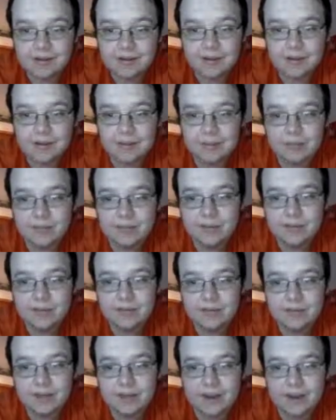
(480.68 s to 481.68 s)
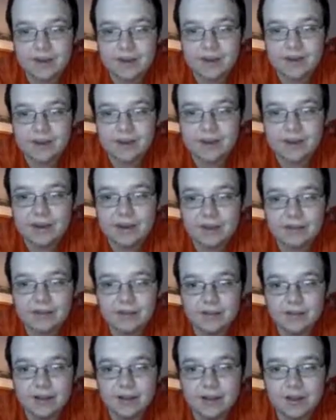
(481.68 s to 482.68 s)
incomplete. So second and ten. He's
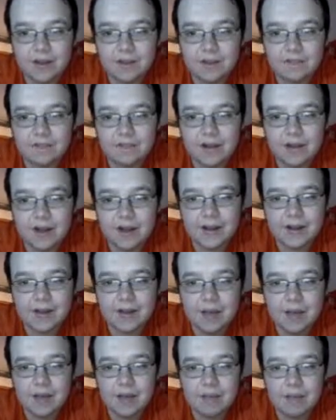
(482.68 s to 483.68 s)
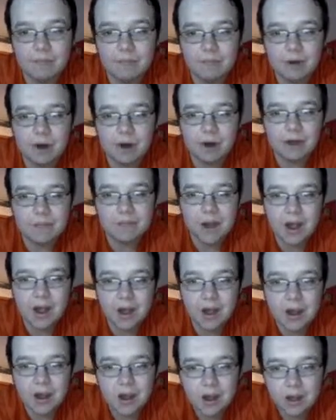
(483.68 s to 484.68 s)
looking and finds
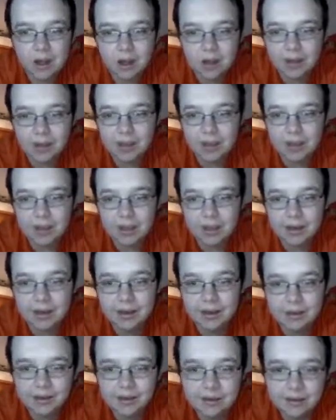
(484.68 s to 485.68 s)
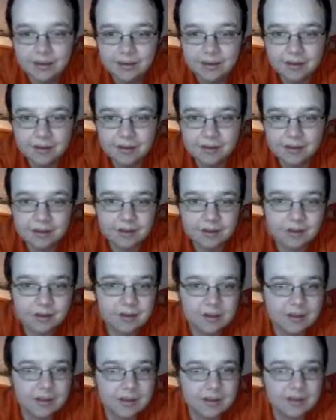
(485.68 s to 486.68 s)
Birdman again.
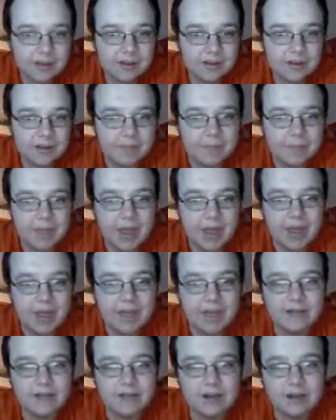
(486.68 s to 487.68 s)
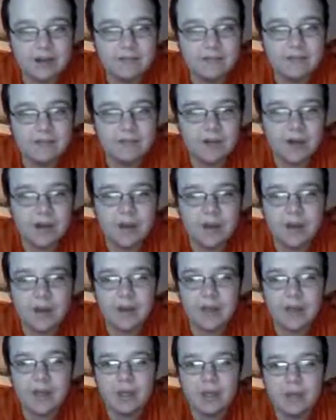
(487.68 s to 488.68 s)
As he picks off
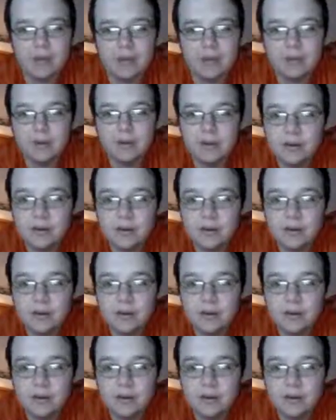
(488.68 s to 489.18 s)
another